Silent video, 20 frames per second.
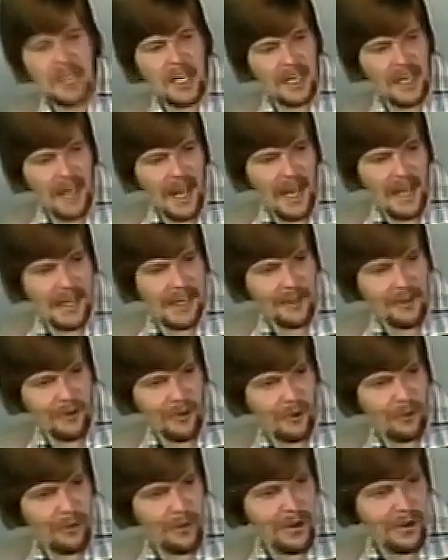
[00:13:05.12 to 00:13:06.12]
delight in
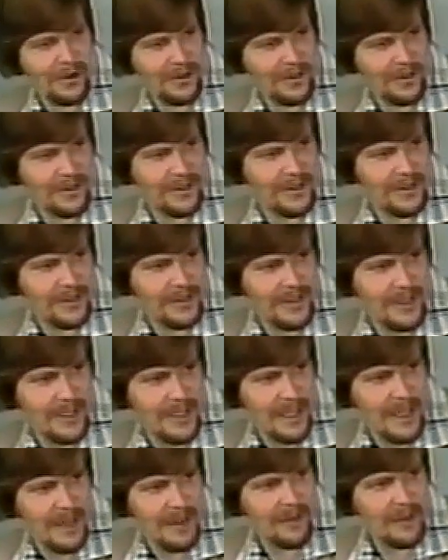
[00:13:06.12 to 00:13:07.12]
your appearance
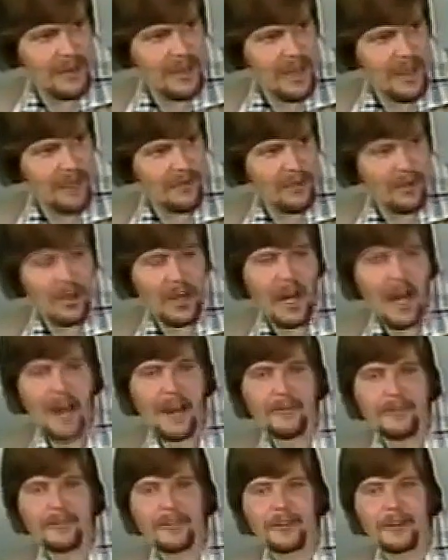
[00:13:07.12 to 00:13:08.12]
every day of your
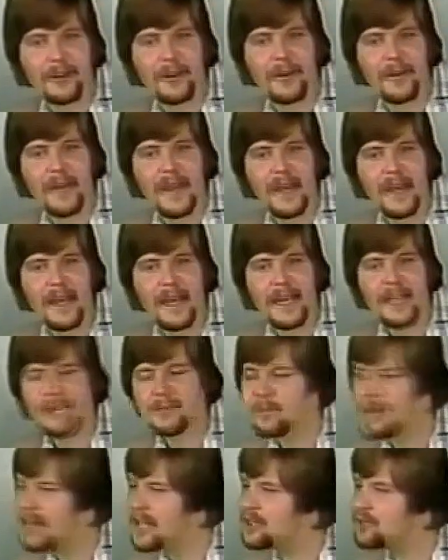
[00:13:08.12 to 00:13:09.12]
life.
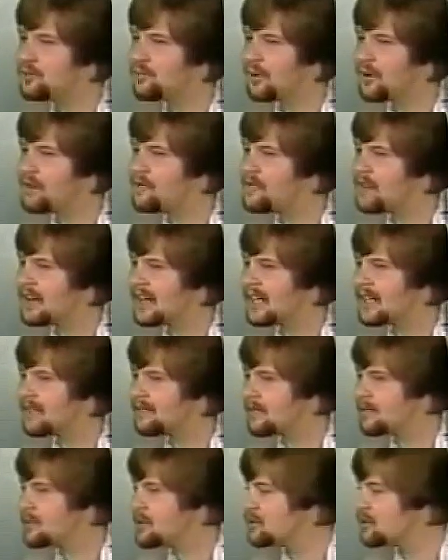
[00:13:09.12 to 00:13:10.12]
He's made you perfectly,
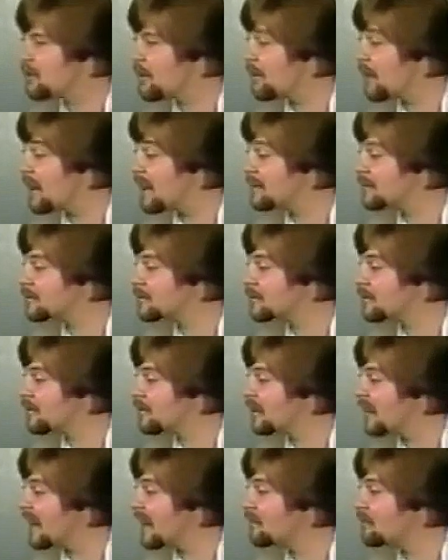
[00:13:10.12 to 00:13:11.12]
from your toenails to your
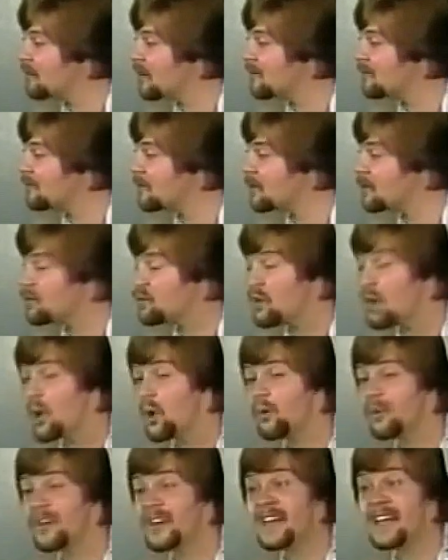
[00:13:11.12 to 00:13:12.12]
dandruff, for the
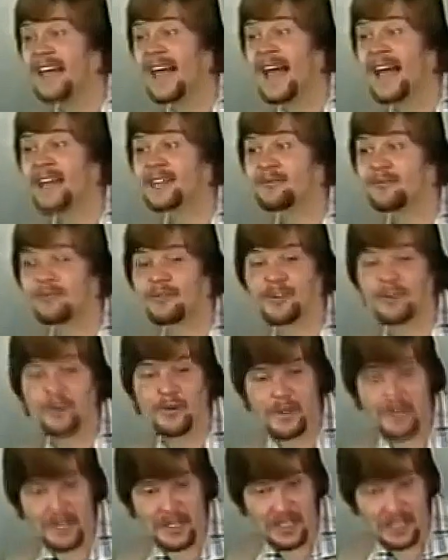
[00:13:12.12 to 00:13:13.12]
role that He has for you
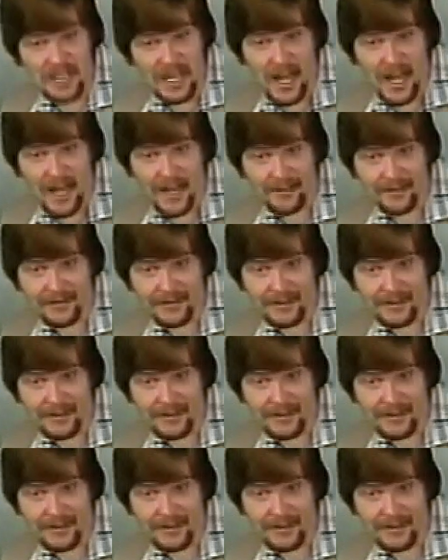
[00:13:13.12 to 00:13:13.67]
in this life.